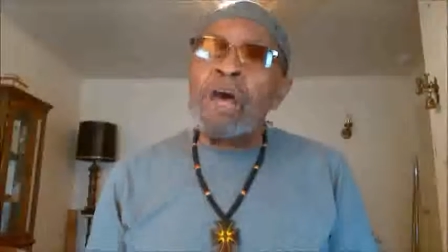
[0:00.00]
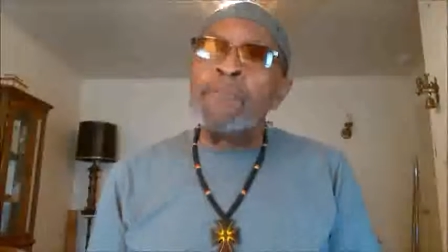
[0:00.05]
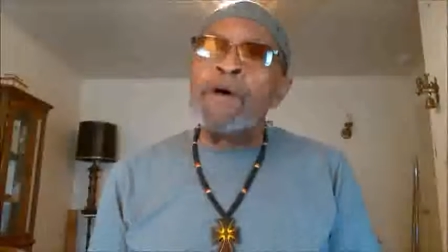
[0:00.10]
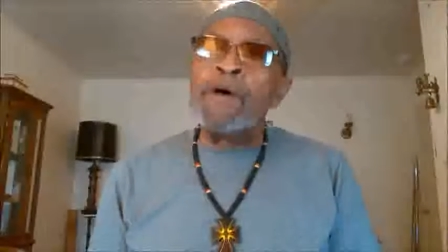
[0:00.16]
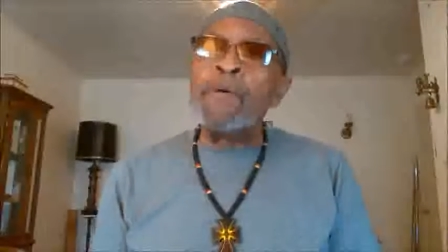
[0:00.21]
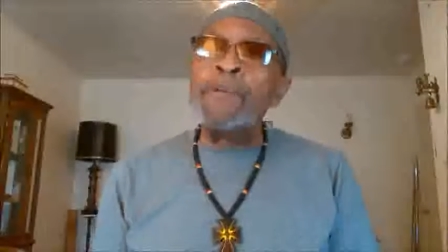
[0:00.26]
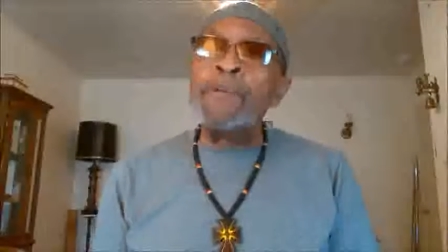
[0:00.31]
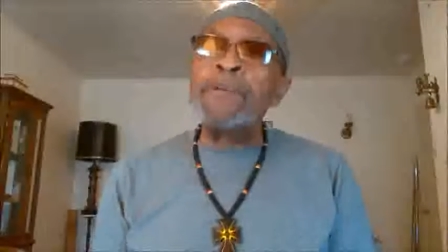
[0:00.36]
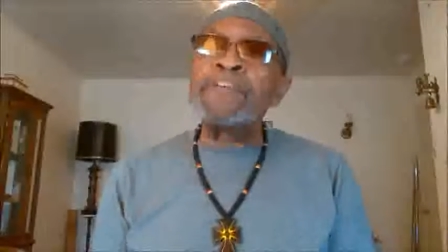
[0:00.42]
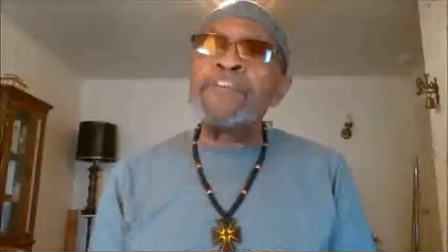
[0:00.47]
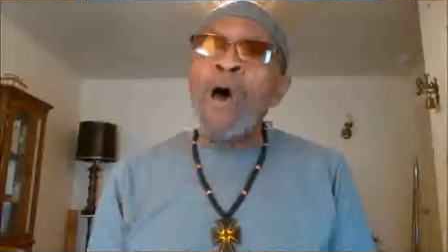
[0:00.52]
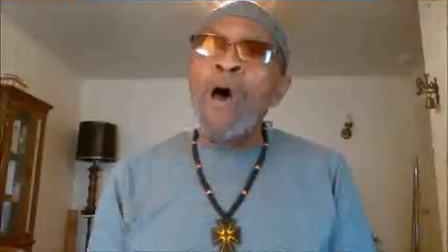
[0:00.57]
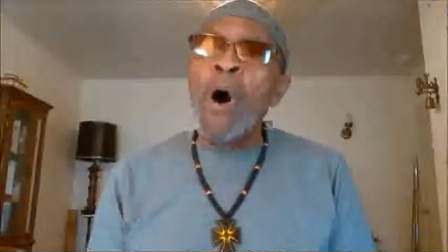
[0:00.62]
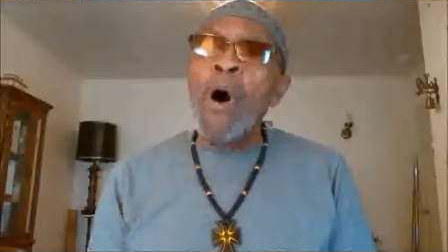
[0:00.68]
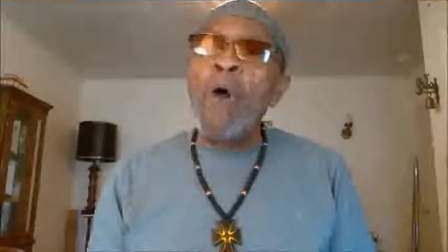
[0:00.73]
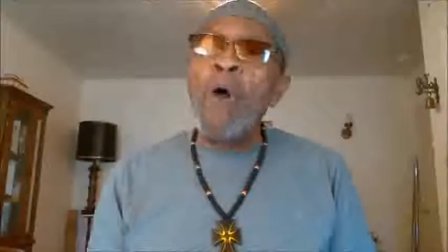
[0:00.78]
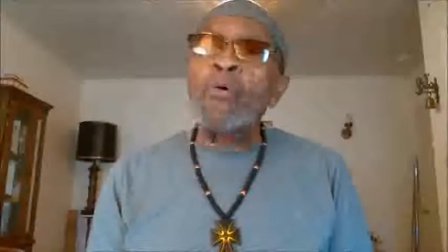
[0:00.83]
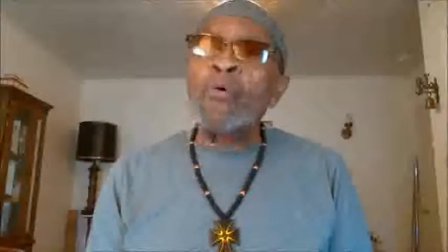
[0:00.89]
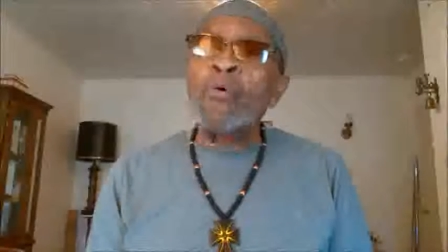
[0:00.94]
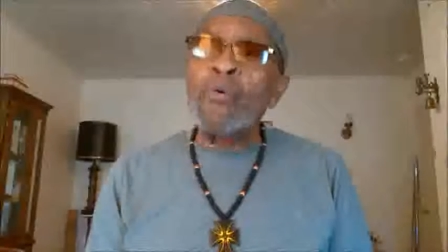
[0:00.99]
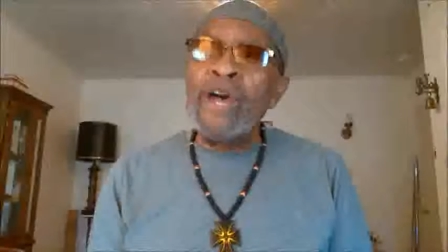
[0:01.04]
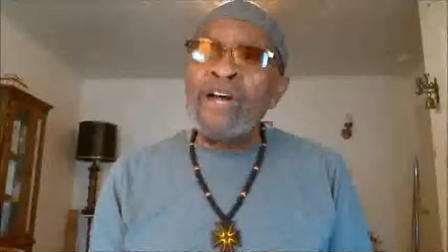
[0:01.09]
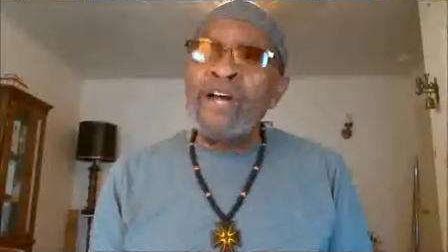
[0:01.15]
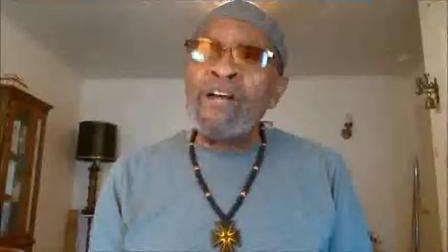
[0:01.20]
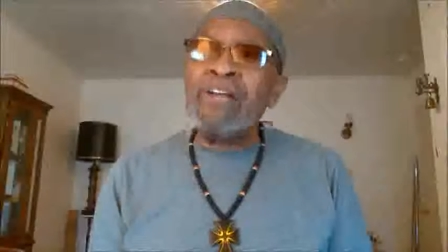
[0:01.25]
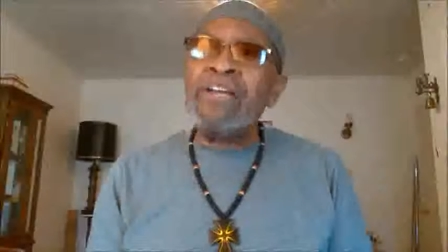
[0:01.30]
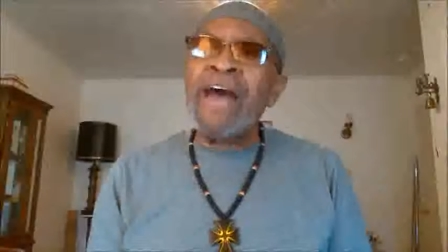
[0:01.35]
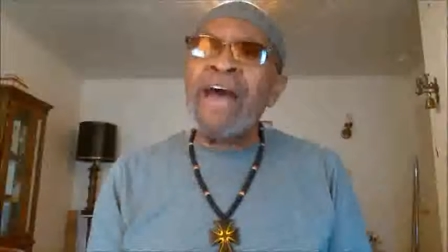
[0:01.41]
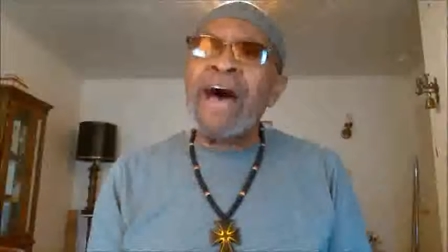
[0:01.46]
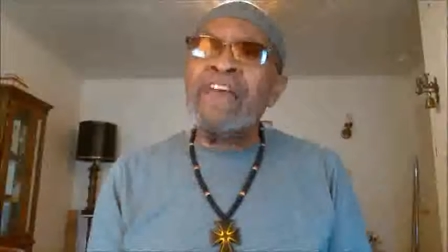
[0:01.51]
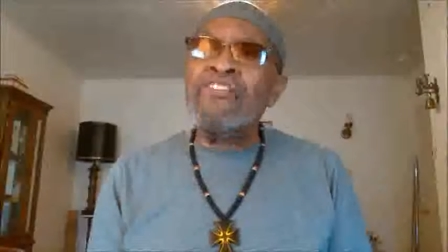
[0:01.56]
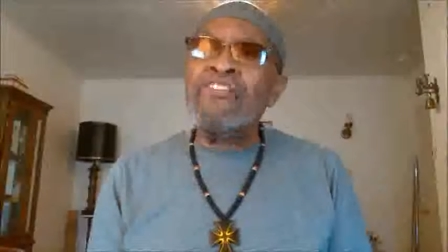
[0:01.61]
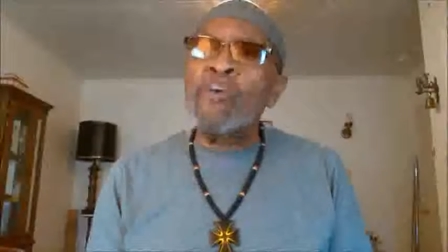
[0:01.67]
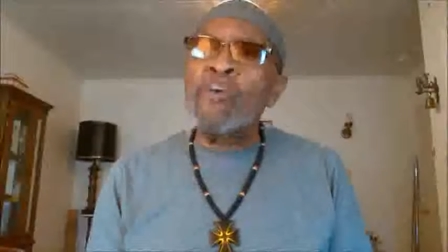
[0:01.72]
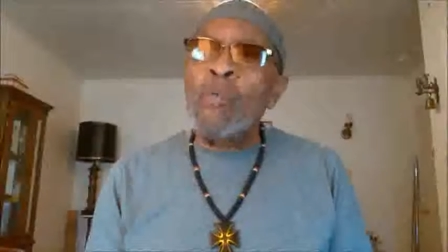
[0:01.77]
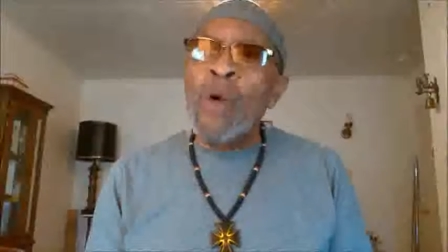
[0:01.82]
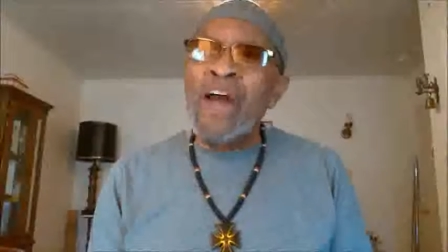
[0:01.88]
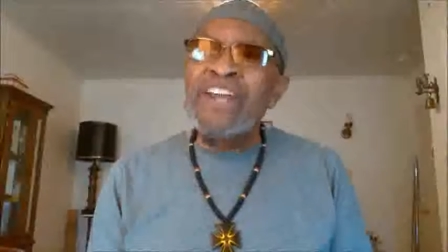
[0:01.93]
But we must all recognize
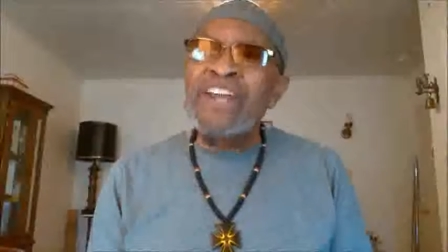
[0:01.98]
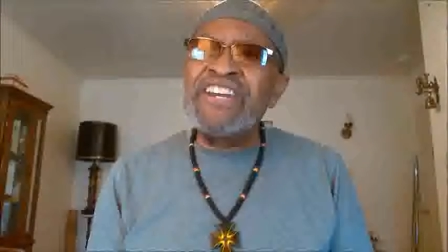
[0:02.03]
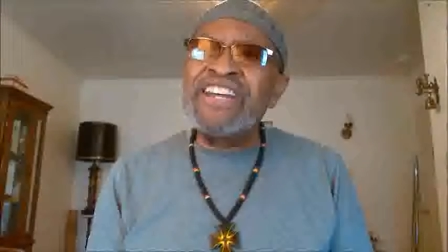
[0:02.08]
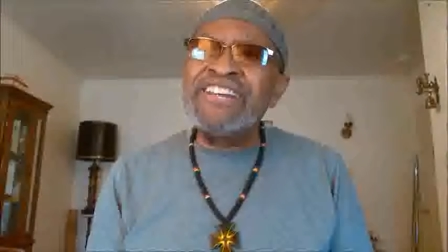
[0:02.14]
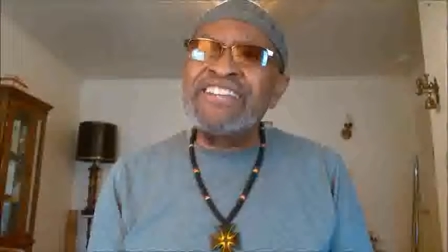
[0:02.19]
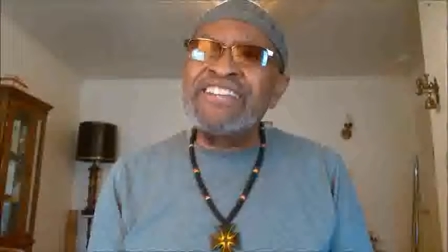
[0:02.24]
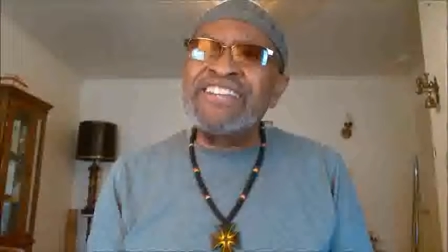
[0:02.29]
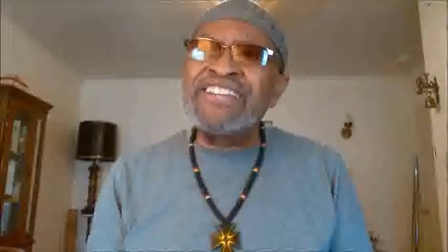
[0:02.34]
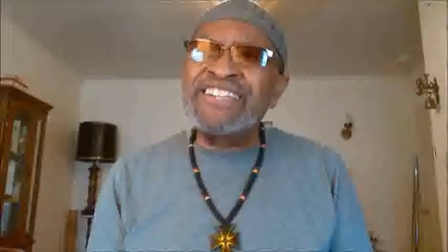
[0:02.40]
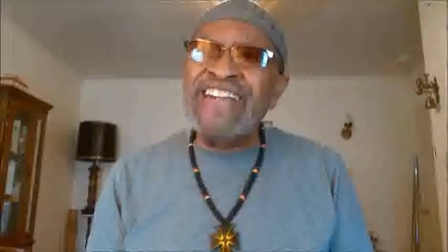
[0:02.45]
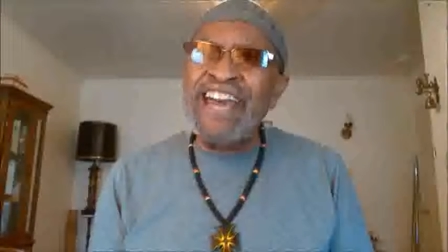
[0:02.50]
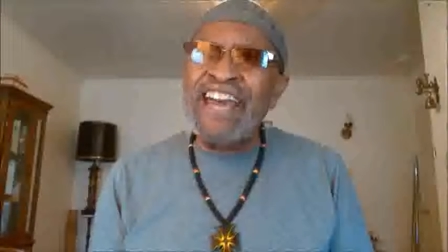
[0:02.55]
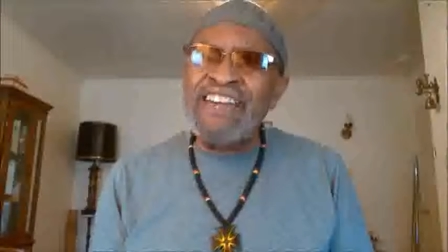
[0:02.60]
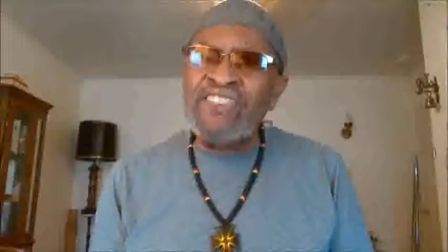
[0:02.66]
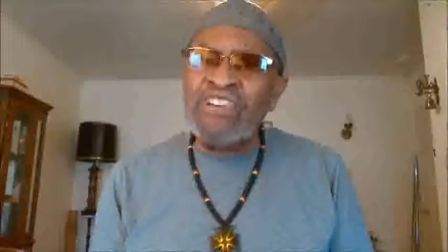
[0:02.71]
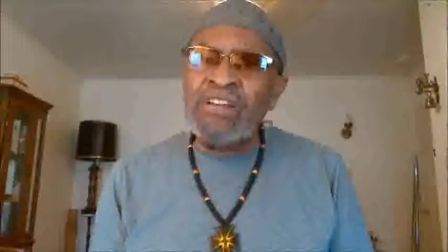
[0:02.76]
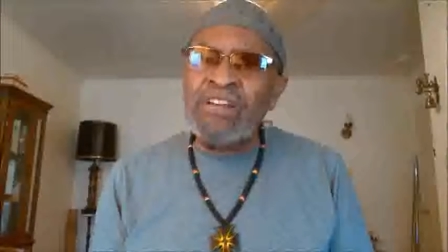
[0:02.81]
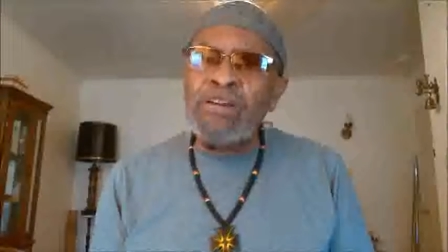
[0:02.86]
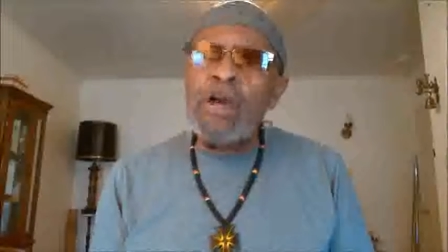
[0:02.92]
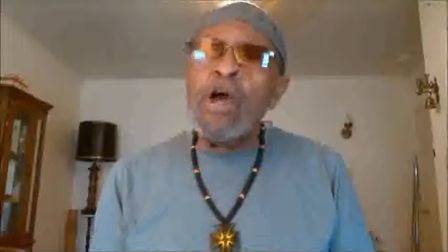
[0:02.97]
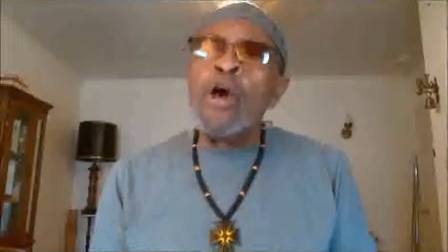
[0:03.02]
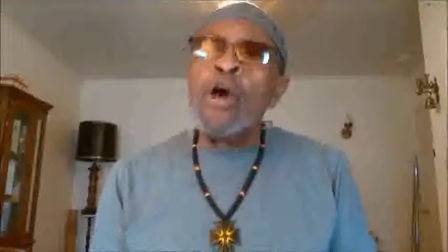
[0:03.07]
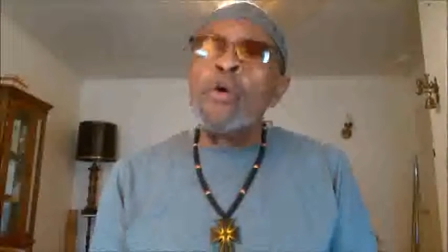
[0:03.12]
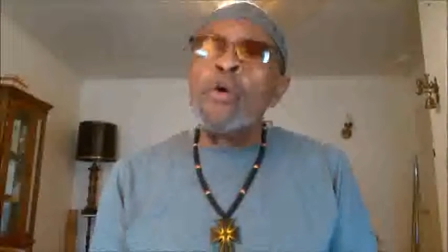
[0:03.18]
the one designation